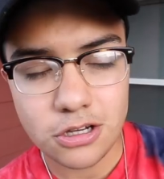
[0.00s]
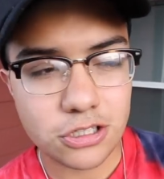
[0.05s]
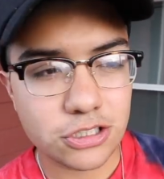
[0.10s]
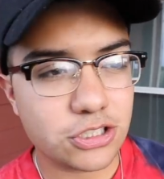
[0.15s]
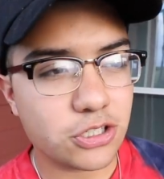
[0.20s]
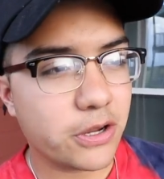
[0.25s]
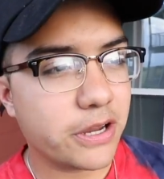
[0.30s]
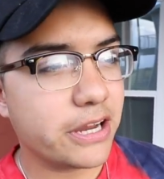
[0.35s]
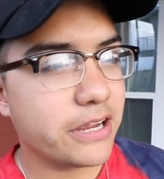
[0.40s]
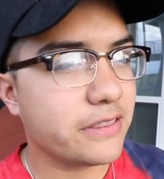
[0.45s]

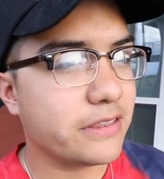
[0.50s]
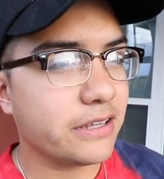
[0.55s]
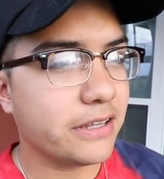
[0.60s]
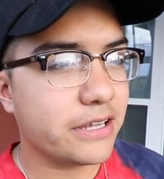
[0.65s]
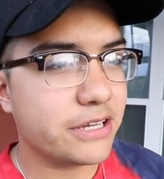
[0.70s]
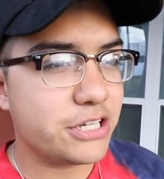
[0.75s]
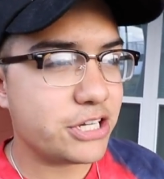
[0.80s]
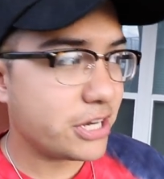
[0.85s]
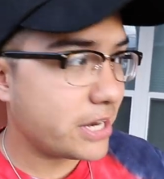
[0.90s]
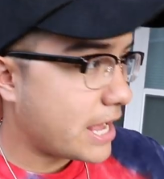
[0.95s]
So here in the
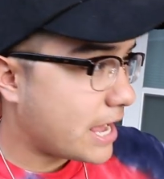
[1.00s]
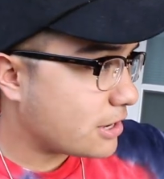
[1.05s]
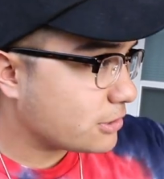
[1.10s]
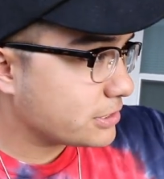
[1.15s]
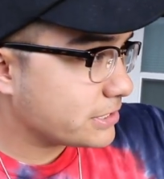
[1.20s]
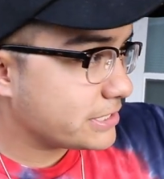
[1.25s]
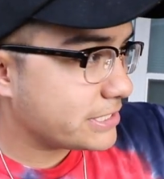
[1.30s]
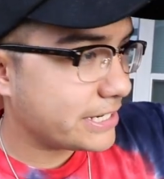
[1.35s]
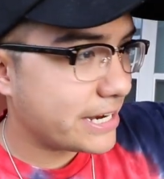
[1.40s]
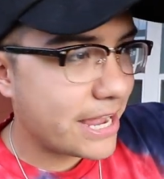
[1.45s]
legit
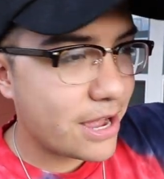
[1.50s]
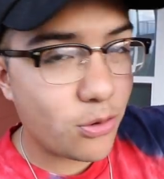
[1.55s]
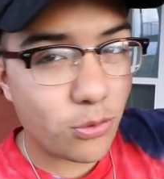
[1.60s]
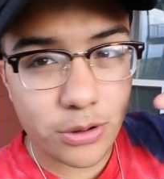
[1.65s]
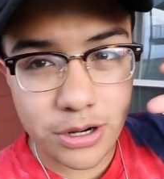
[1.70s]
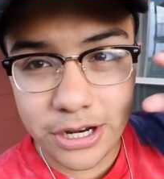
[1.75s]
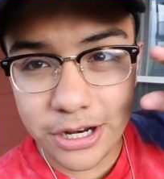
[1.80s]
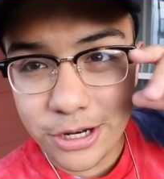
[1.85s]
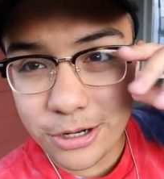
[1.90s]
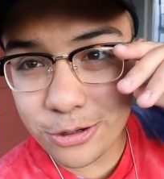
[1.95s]
house today, I
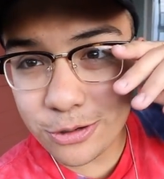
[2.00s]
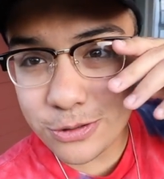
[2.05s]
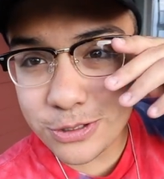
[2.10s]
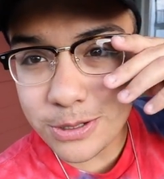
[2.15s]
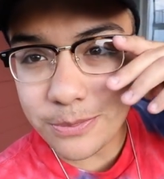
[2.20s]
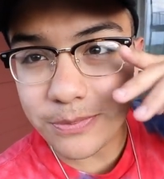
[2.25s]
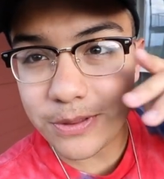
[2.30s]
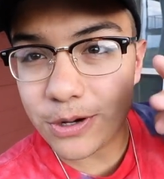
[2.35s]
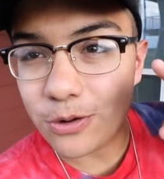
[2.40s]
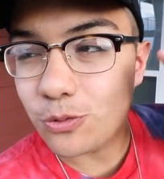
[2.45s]
wanted to do
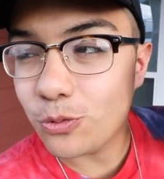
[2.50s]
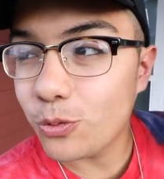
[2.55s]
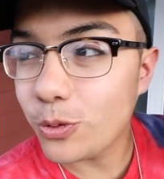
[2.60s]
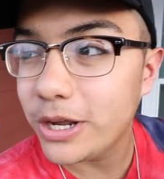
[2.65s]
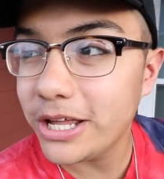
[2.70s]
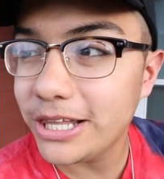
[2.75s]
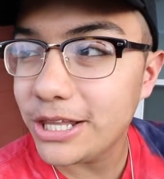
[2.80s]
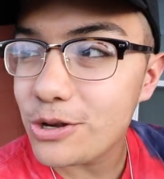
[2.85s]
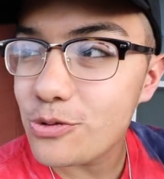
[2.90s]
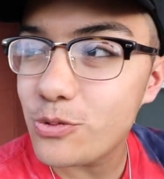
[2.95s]
something
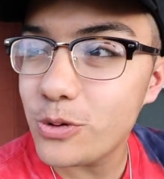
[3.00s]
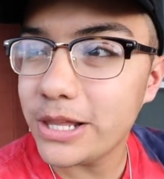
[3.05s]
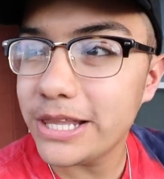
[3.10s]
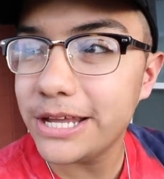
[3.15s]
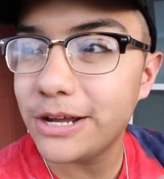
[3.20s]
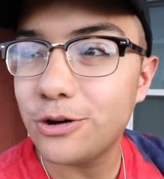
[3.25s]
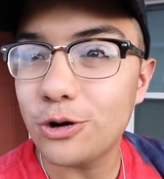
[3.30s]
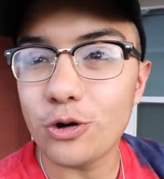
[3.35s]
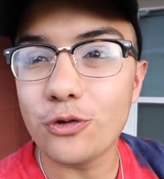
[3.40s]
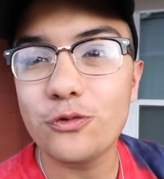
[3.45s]
really,
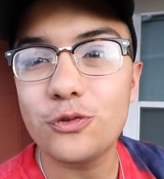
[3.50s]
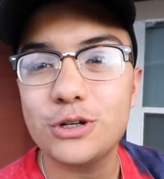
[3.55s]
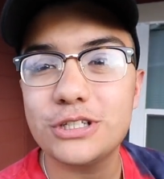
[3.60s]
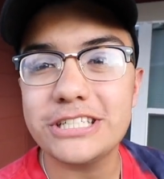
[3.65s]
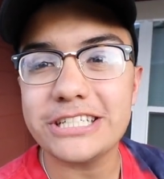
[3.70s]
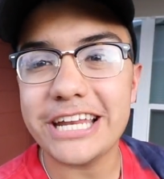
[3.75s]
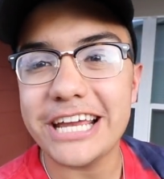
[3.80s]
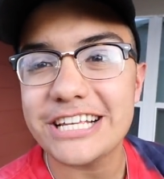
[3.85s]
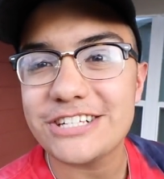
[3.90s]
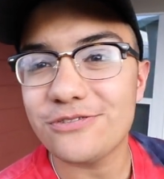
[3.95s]
really cool for
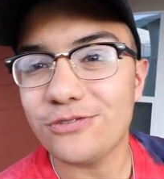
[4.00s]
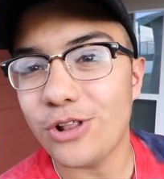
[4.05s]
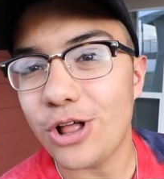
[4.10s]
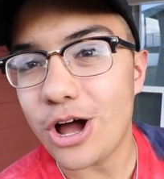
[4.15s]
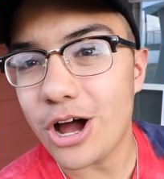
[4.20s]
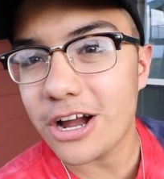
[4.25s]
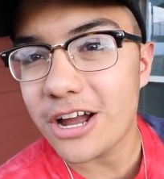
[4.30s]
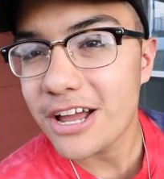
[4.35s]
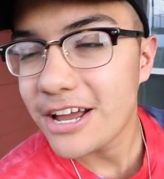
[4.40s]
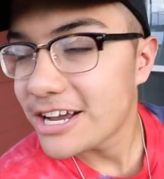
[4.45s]
today's
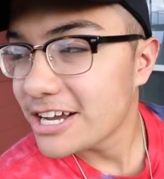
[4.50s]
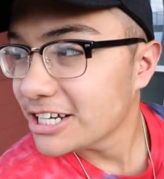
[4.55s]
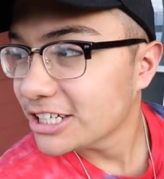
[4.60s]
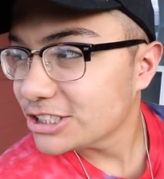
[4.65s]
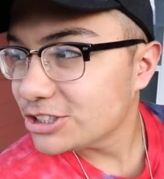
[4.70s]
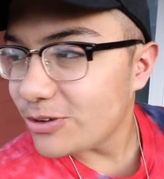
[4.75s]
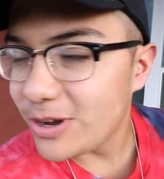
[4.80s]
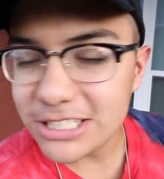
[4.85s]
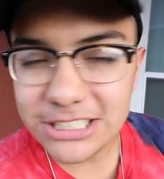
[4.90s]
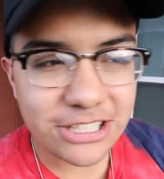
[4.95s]

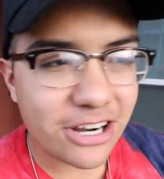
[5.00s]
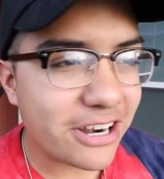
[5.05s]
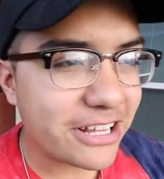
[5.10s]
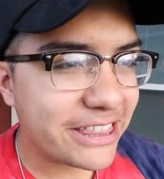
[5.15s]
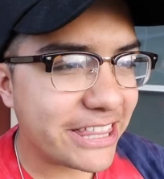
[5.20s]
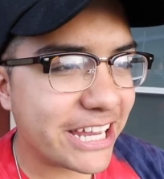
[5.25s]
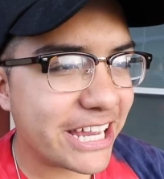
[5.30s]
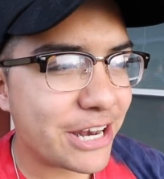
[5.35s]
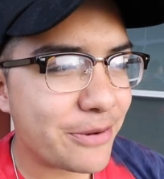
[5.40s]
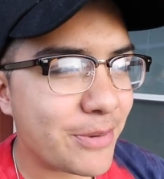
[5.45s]
vlog. So I
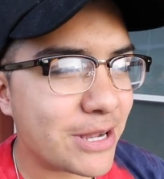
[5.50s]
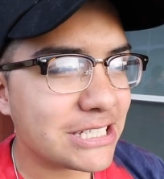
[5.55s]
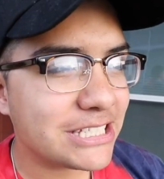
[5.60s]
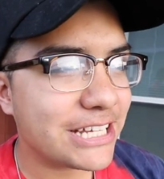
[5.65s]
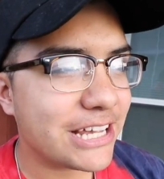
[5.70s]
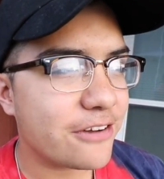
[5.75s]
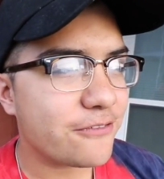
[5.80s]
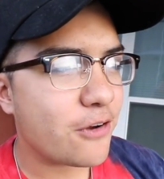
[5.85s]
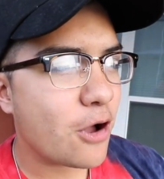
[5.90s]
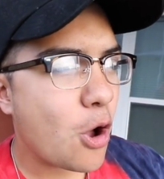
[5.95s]
started thinking to
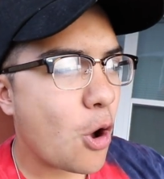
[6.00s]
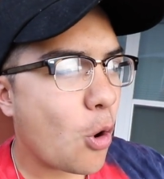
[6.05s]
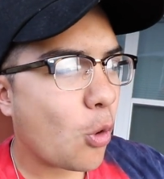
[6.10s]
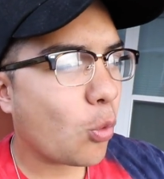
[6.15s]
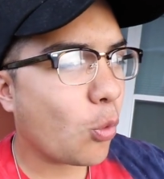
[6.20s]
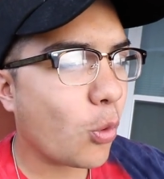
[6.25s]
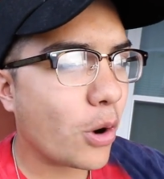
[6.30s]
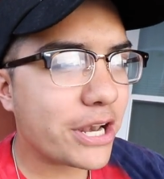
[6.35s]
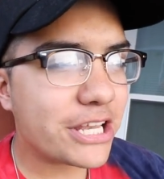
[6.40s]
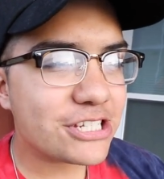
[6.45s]
myself,
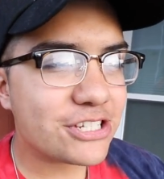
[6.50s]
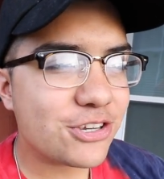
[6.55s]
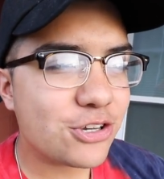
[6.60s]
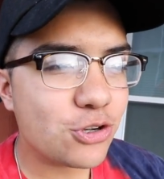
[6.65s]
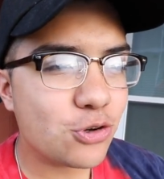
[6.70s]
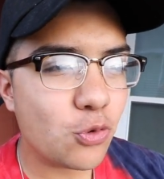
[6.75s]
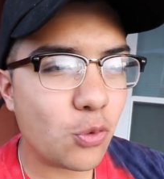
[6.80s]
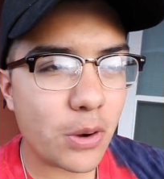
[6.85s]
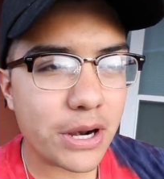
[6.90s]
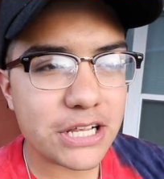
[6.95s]
what is
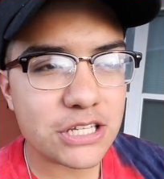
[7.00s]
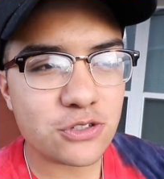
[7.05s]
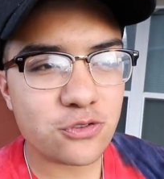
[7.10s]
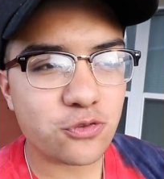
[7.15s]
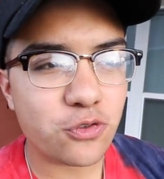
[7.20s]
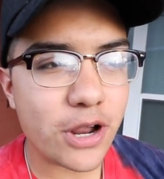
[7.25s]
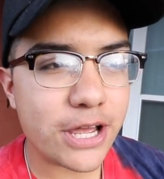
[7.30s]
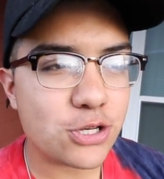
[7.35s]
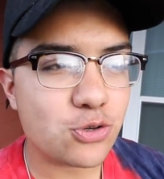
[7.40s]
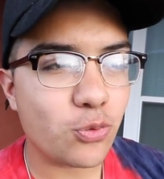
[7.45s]
new, what is
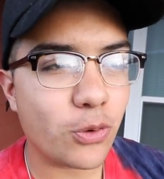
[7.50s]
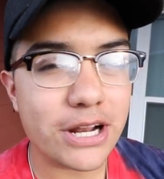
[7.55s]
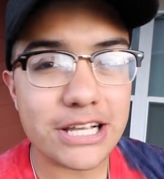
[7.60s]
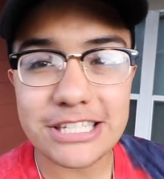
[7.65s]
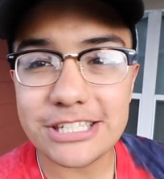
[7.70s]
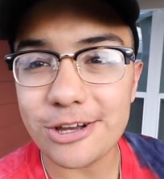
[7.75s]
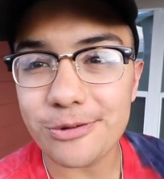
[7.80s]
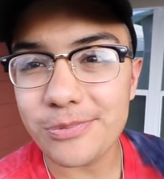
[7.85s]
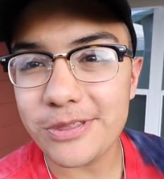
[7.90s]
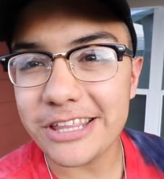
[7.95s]
fresh, what
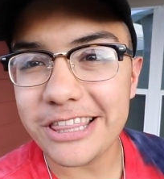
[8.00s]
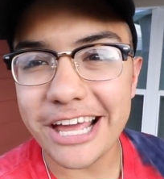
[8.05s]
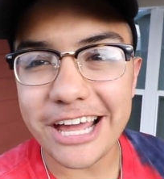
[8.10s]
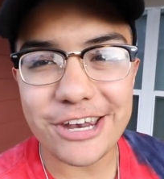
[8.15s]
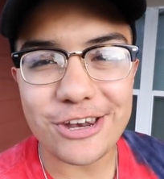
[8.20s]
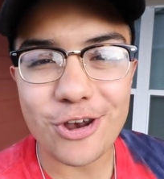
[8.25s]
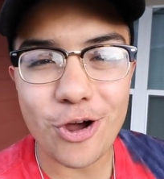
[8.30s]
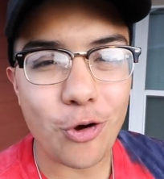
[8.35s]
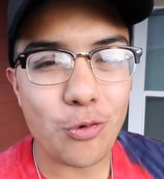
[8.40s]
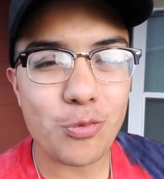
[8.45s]
is something
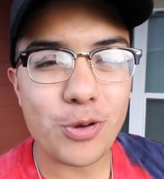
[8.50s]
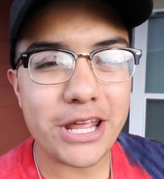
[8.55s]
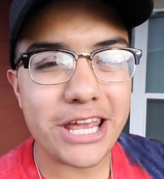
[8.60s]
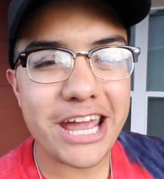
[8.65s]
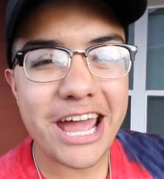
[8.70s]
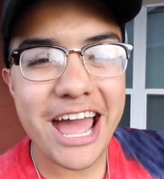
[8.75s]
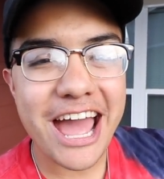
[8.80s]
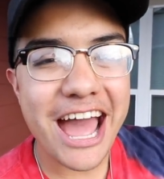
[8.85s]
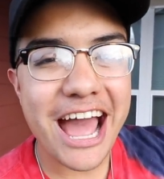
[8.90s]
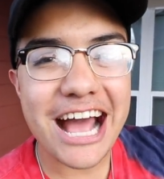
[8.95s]
that nobody
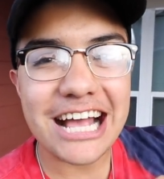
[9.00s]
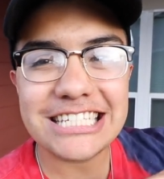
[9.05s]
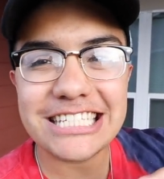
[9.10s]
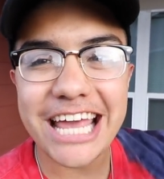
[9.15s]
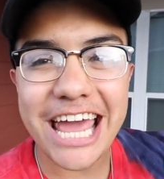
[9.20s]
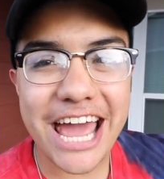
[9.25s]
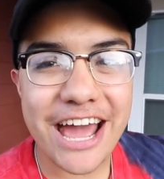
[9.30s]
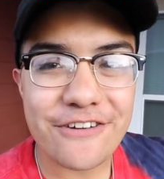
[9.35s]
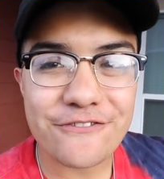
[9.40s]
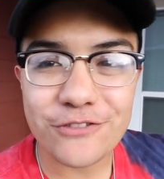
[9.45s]

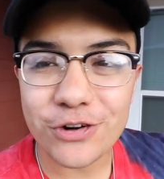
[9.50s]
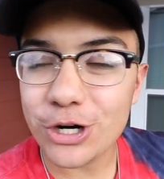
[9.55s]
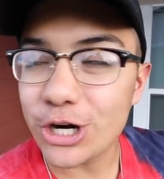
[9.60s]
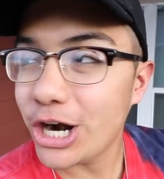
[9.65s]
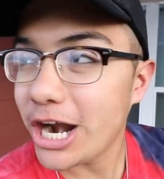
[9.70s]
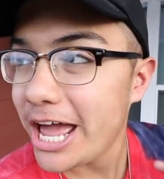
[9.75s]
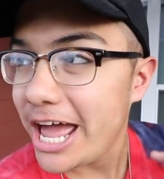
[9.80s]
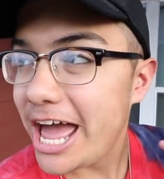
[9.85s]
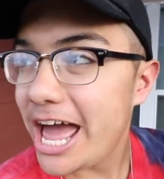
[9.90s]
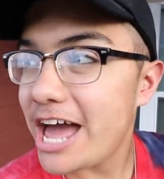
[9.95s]
has
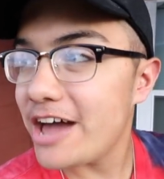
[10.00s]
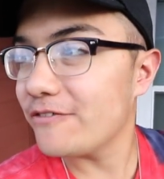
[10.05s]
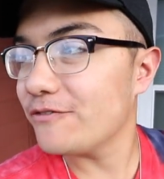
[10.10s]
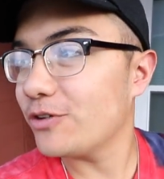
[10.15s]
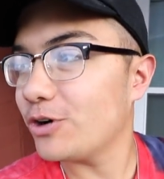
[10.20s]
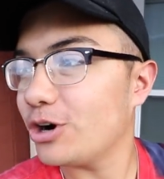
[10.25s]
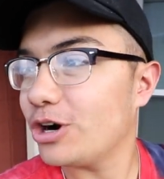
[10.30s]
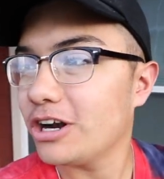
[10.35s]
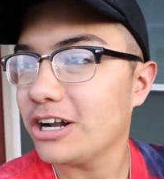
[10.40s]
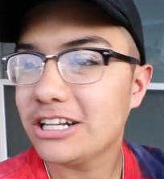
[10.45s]
ever,
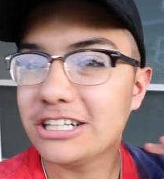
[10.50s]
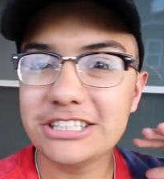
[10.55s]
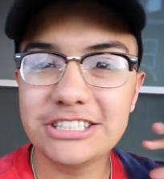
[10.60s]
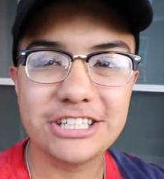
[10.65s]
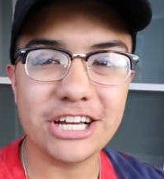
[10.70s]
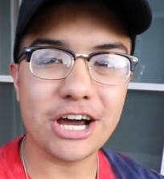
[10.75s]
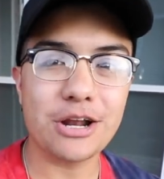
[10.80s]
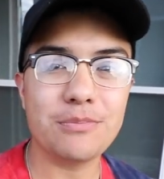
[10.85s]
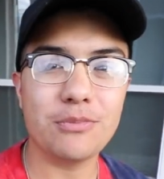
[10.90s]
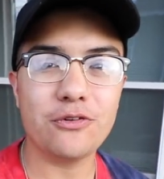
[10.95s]
ever
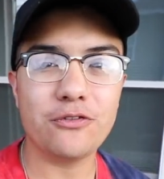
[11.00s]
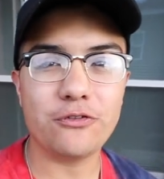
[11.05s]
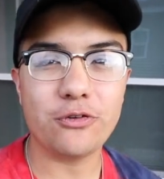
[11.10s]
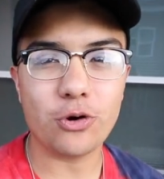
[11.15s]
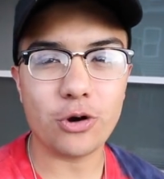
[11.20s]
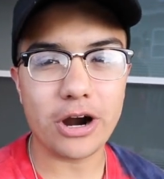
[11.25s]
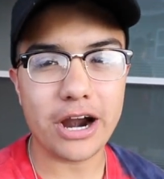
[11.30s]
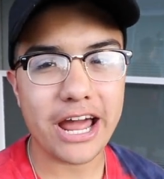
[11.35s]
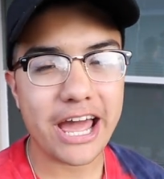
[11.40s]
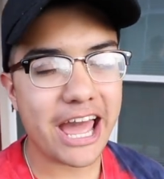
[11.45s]
done
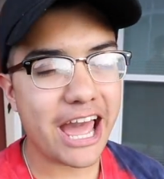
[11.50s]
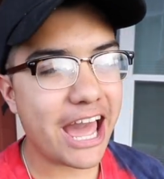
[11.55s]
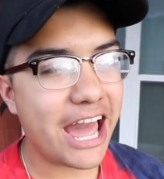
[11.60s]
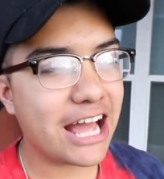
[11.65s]
before?